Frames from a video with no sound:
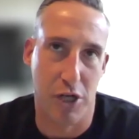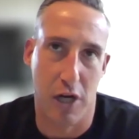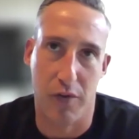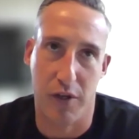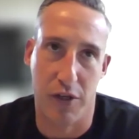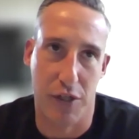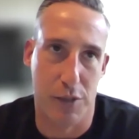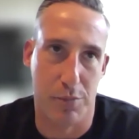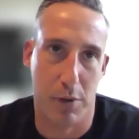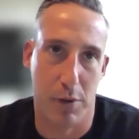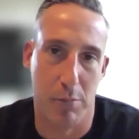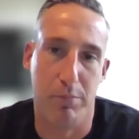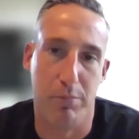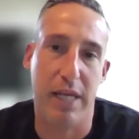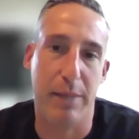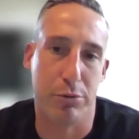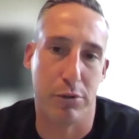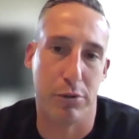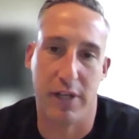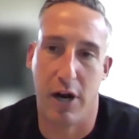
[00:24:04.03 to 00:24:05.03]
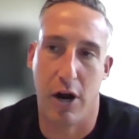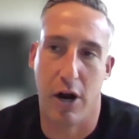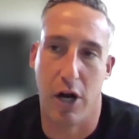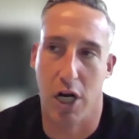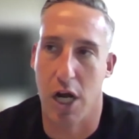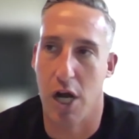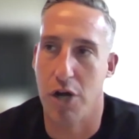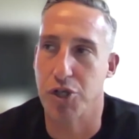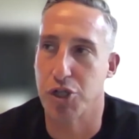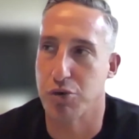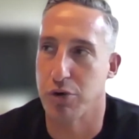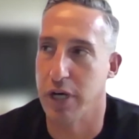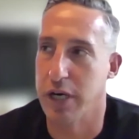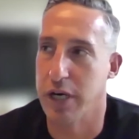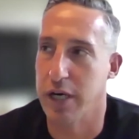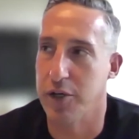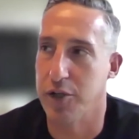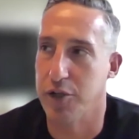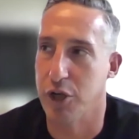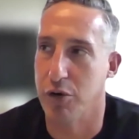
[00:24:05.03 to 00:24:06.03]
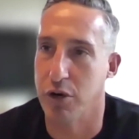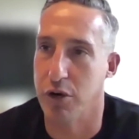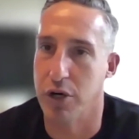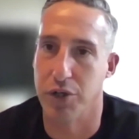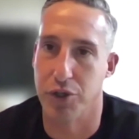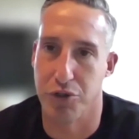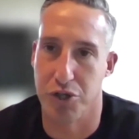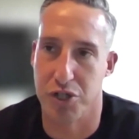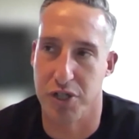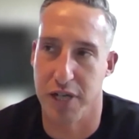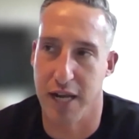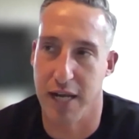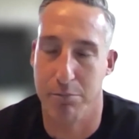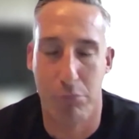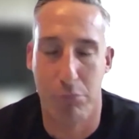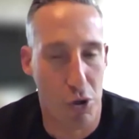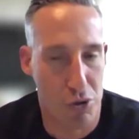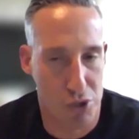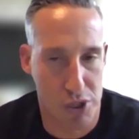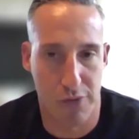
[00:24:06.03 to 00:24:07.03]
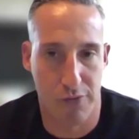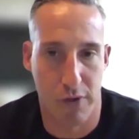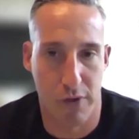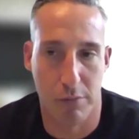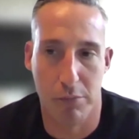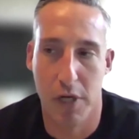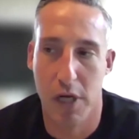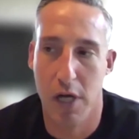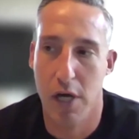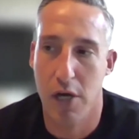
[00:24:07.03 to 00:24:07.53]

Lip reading: on this, but people in our country don't understand, most of them